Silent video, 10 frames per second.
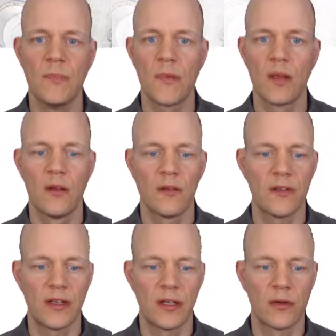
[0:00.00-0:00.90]
The
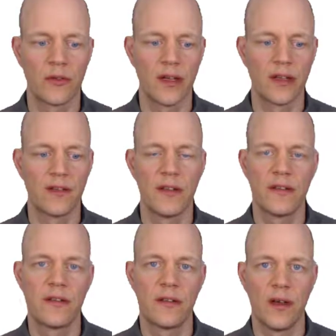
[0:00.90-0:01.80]
setting looks like
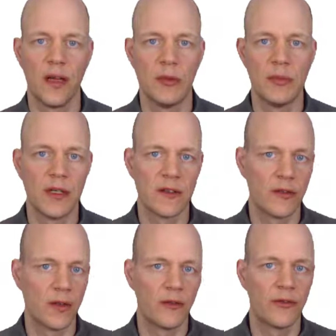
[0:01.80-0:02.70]
this. ABB has
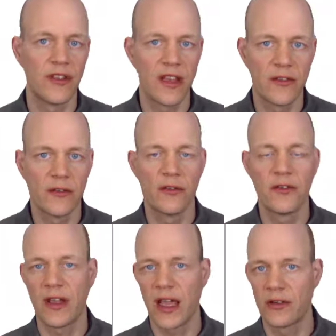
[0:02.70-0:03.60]
a lot of
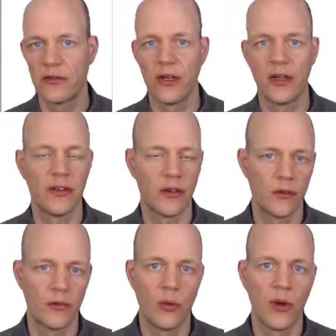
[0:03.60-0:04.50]
sensors, actuators and
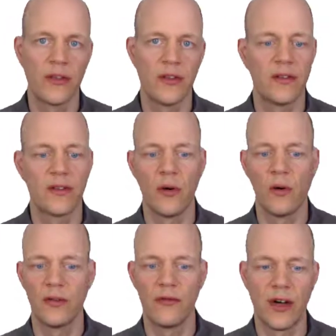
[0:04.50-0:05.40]
controllers
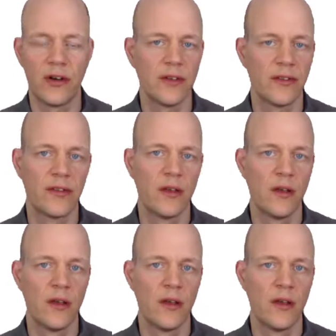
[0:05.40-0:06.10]
installed in various